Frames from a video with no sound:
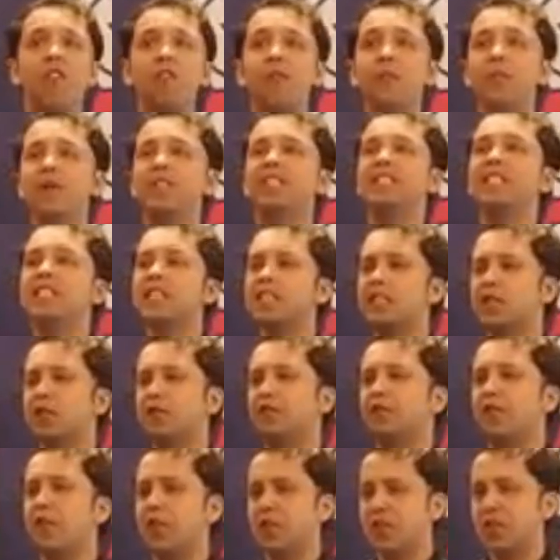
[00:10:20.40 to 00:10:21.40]
of business
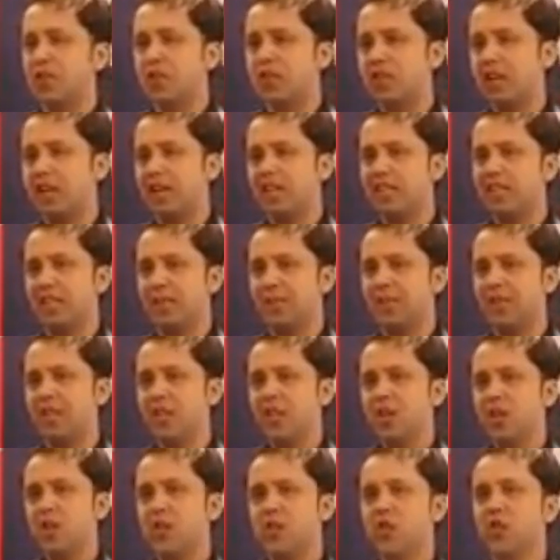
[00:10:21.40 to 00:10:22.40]
for society.
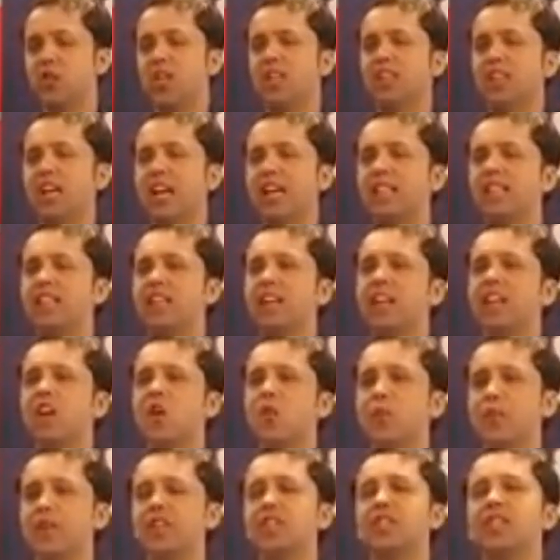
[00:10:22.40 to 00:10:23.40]
So the
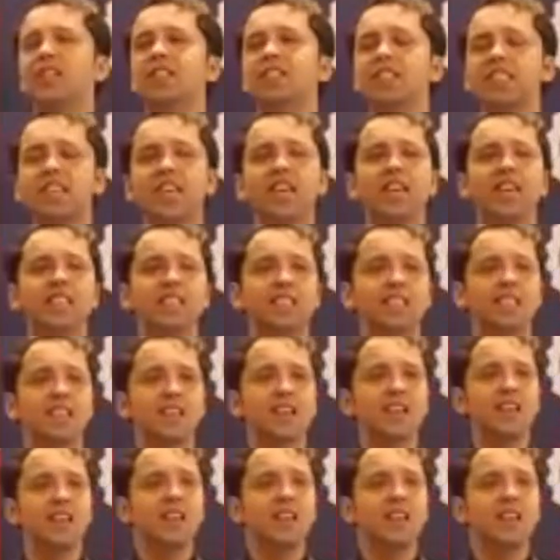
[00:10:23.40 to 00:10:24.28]
Taittiriya Upanishad says,